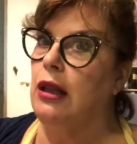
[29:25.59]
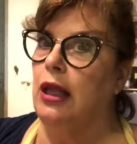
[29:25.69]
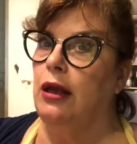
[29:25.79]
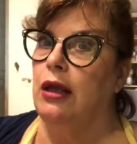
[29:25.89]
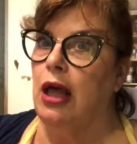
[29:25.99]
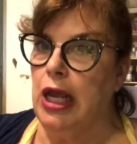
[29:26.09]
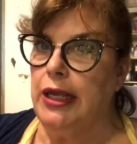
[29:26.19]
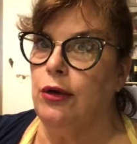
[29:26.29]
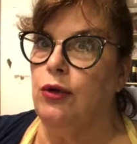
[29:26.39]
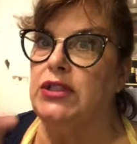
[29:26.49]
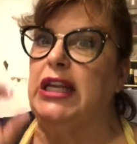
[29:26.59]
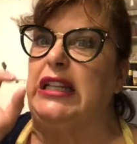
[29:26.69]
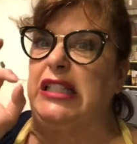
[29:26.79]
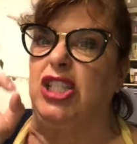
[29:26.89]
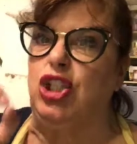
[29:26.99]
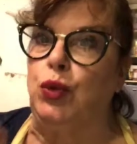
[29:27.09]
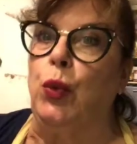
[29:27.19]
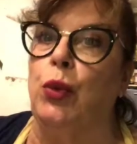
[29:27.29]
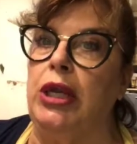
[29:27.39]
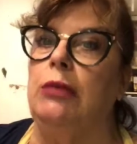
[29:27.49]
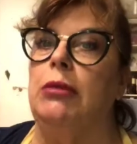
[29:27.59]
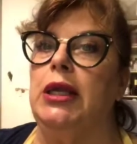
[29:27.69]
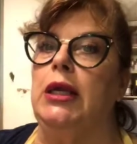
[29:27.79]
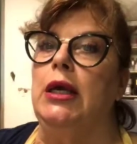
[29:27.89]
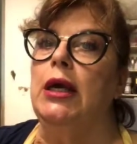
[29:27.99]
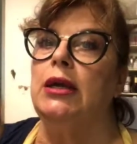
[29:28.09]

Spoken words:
client who's extremely